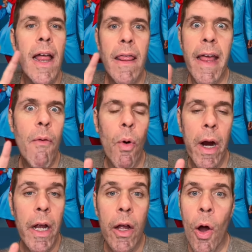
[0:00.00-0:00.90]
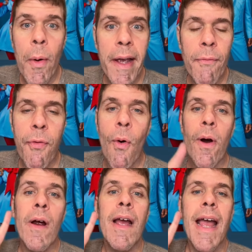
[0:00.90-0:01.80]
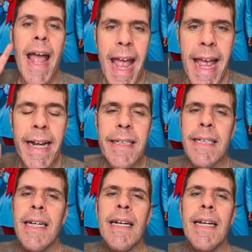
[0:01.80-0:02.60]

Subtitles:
They weren't going for hit,